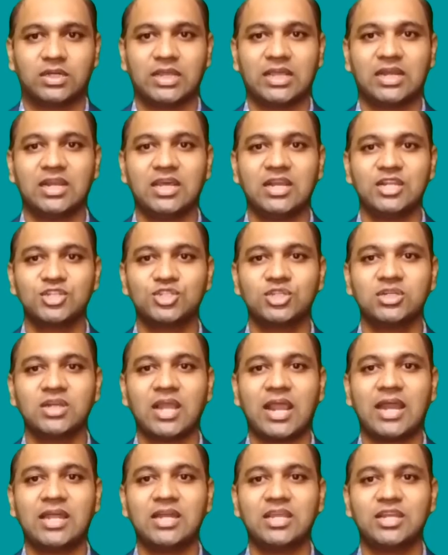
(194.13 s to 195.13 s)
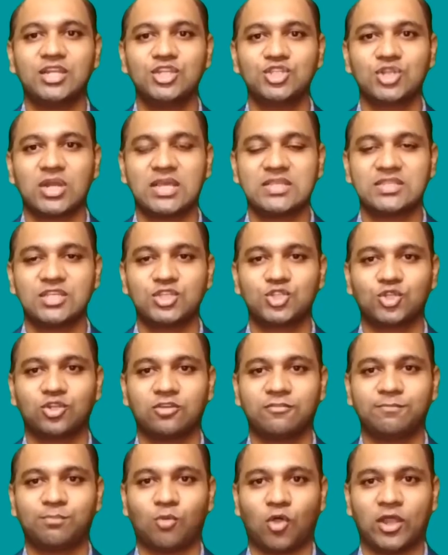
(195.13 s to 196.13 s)
Declaration and initialization
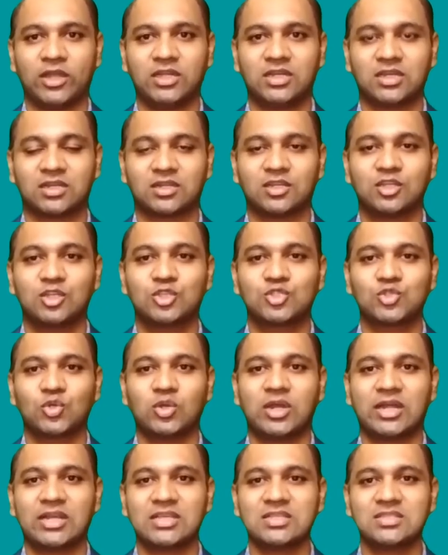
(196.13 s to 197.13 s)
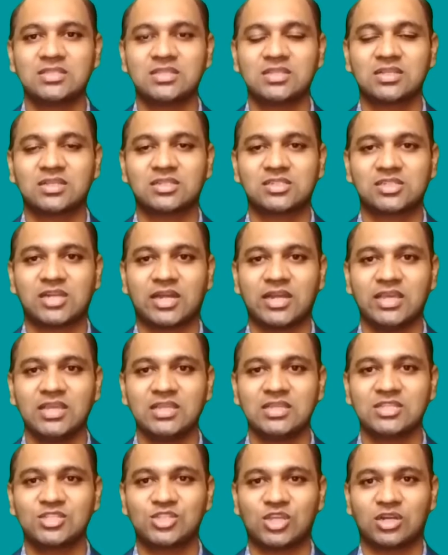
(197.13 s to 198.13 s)
of pointer. So let us
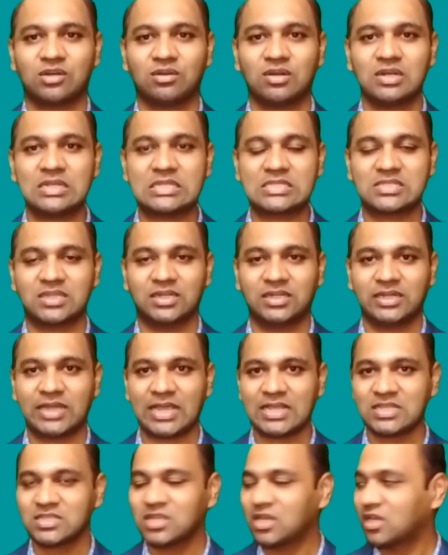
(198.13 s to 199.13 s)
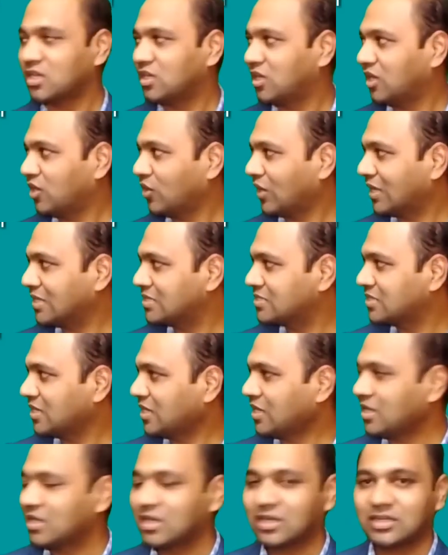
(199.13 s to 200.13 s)
study the general syntax. Here you can
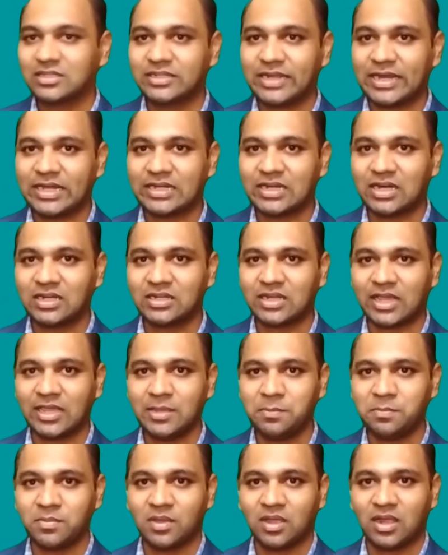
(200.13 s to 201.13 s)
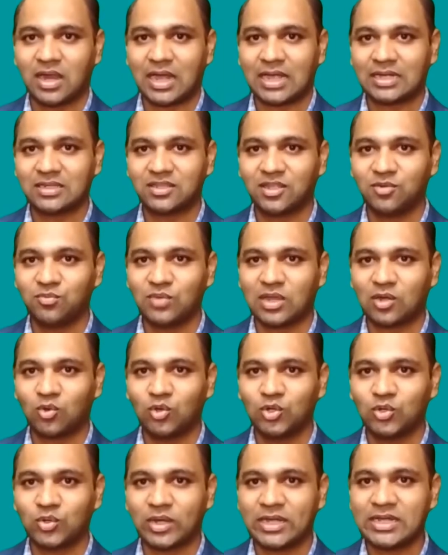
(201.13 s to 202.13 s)
see data type, and then we are
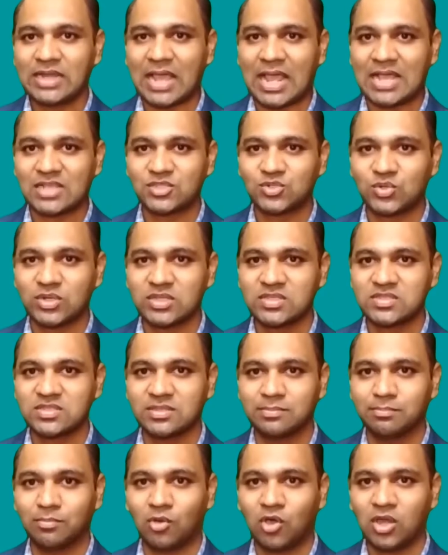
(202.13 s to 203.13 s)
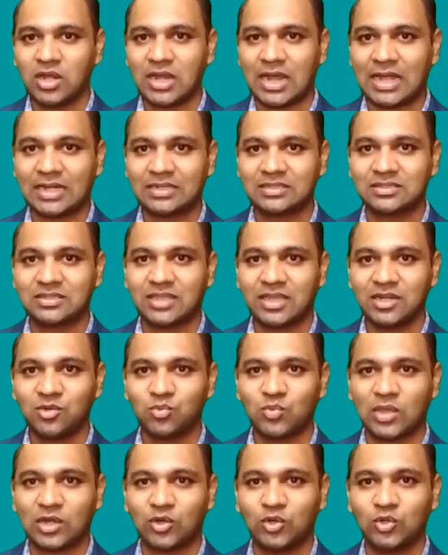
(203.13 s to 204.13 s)
going to write asterisk symbol and
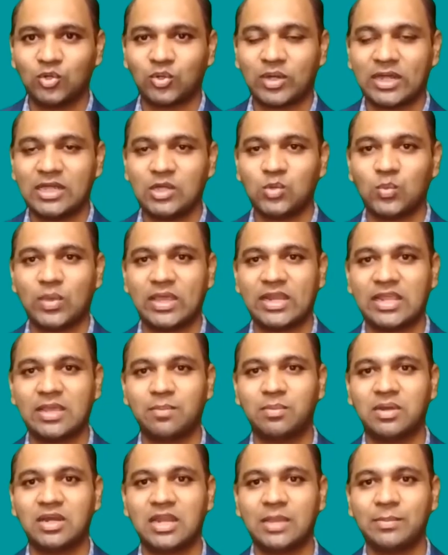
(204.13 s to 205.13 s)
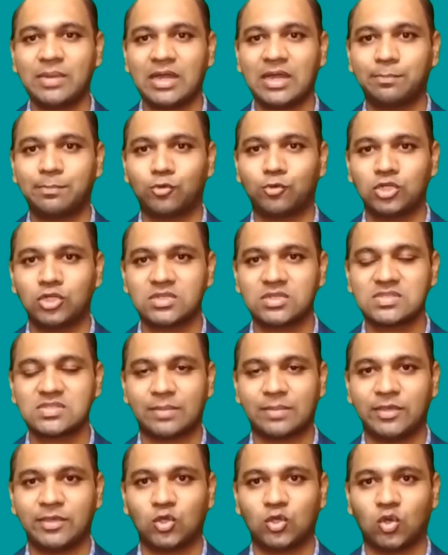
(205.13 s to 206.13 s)
then we are going to write variable name and put
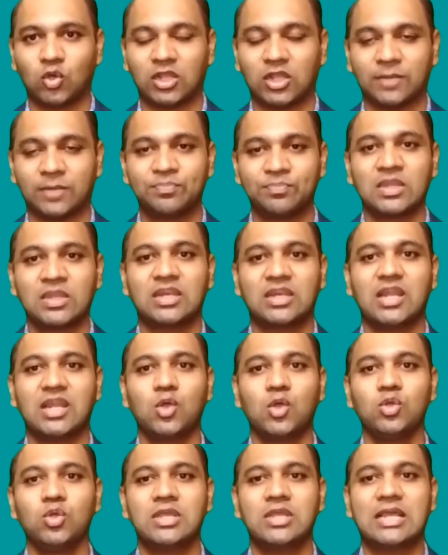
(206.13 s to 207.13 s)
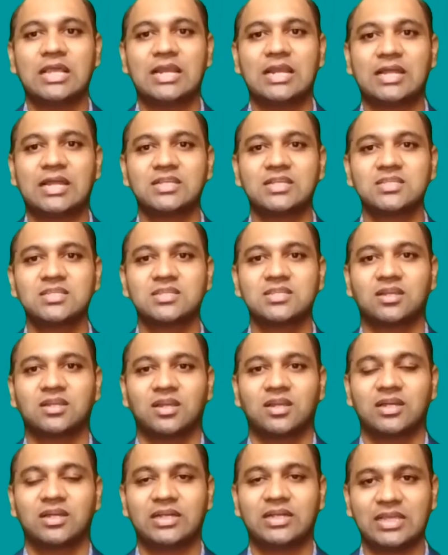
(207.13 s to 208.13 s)
semicolon. Now let us
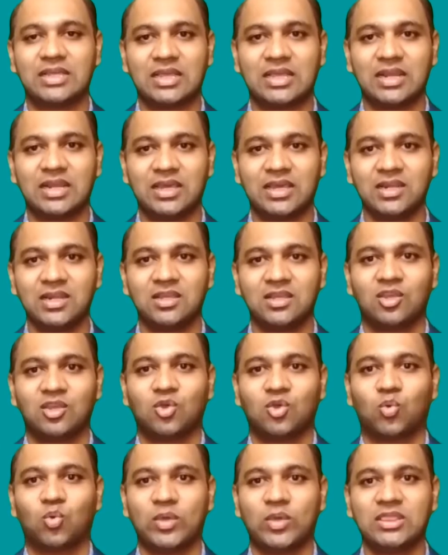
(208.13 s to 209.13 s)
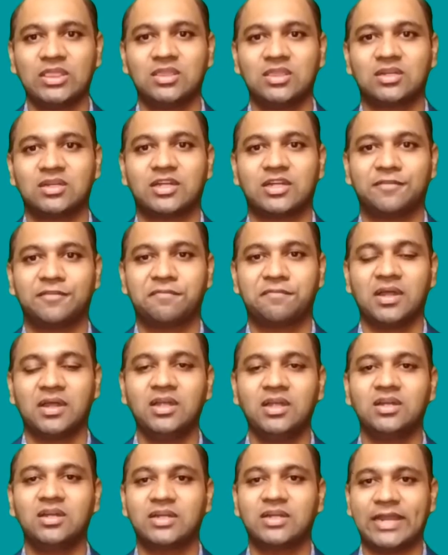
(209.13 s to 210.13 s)
declare with
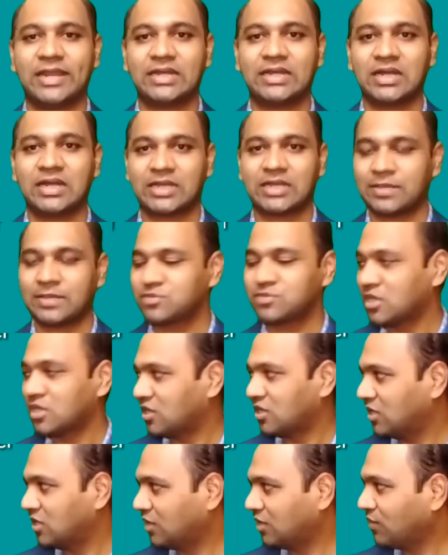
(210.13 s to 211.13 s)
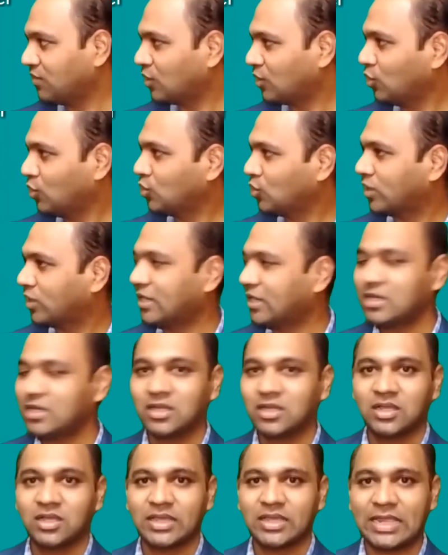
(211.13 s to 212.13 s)
different data types. Here we are going to
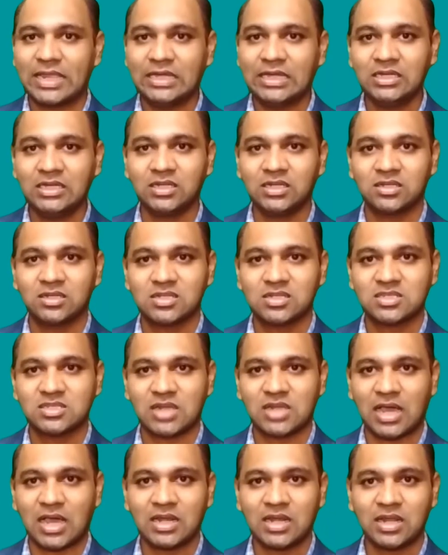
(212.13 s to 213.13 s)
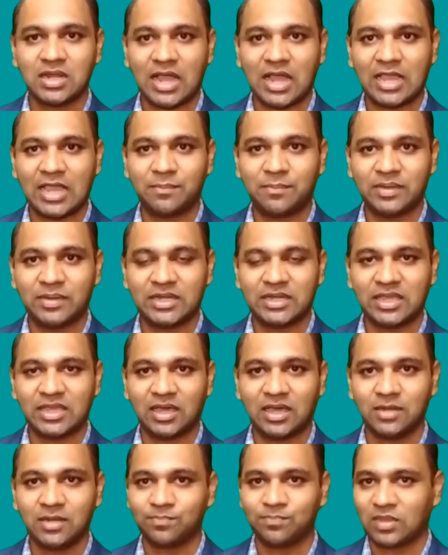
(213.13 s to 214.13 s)
write int star
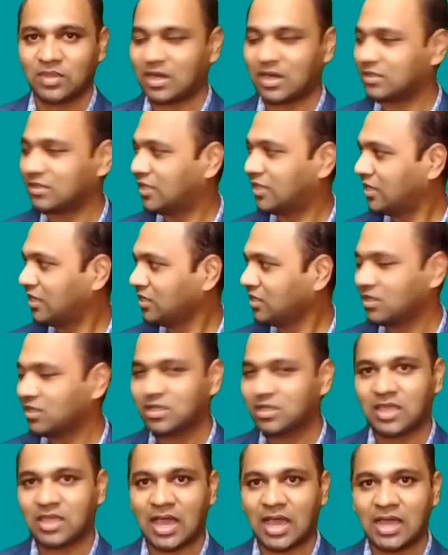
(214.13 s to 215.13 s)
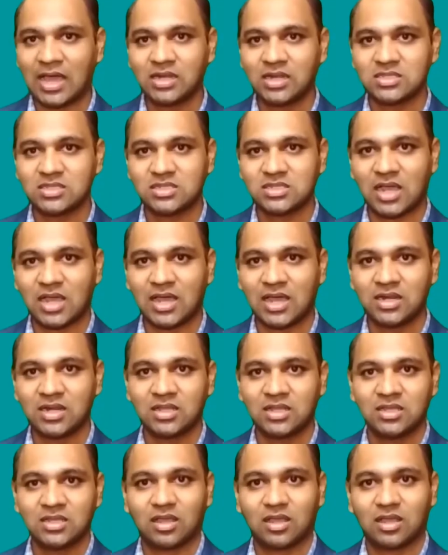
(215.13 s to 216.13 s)
IPTR then char
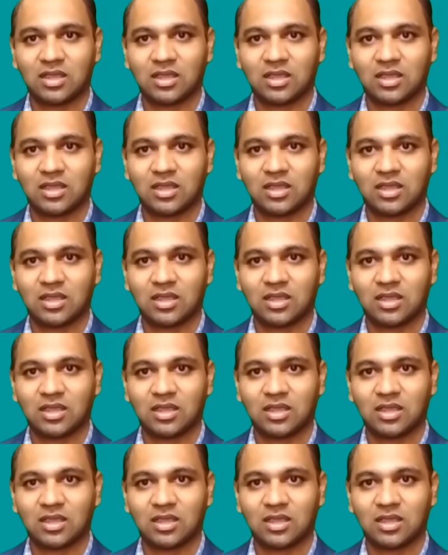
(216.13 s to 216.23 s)
star